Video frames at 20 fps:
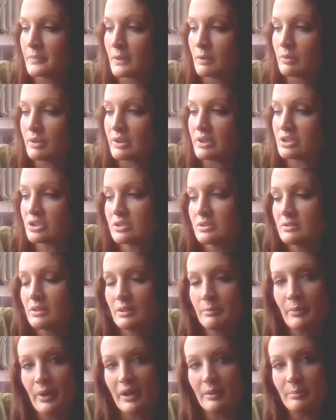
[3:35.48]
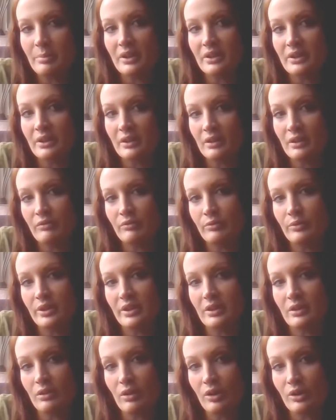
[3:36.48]
which, in my opinion, if we
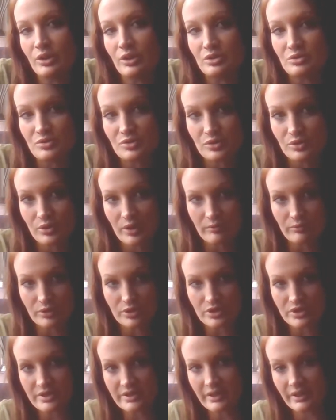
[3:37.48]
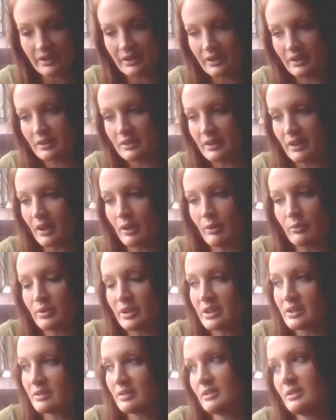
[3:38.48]
could all use grapefruit seed, that
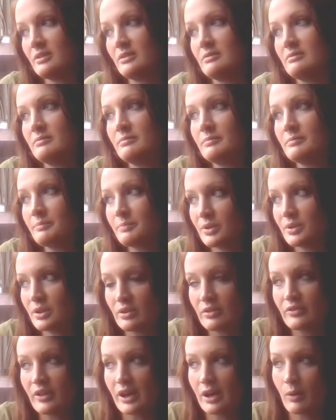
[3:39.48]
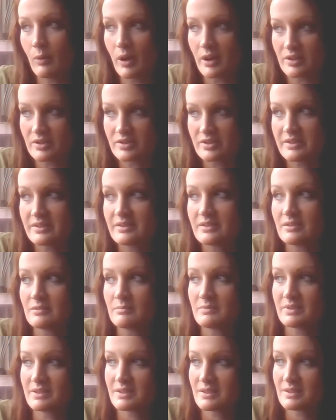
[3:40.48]
we could purify our water
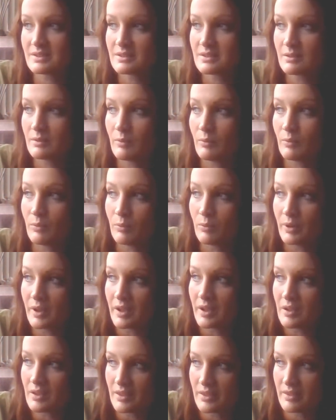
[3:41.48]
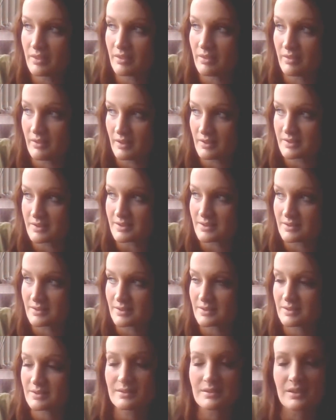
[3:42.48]
systems with this
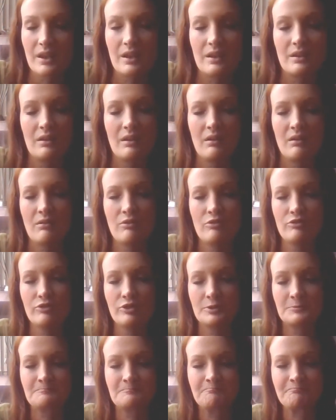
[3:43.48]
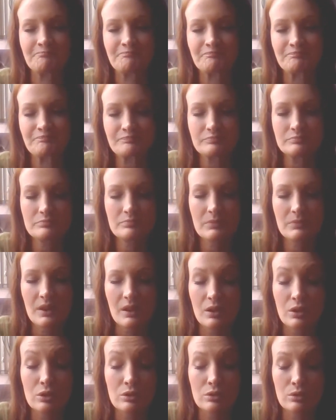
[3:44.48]
instead of
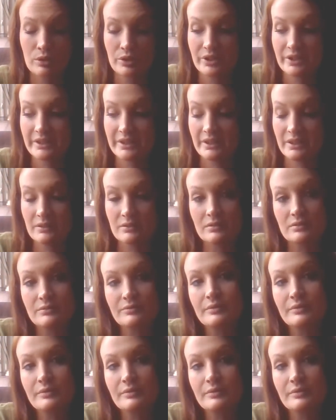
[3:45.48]
chlorine,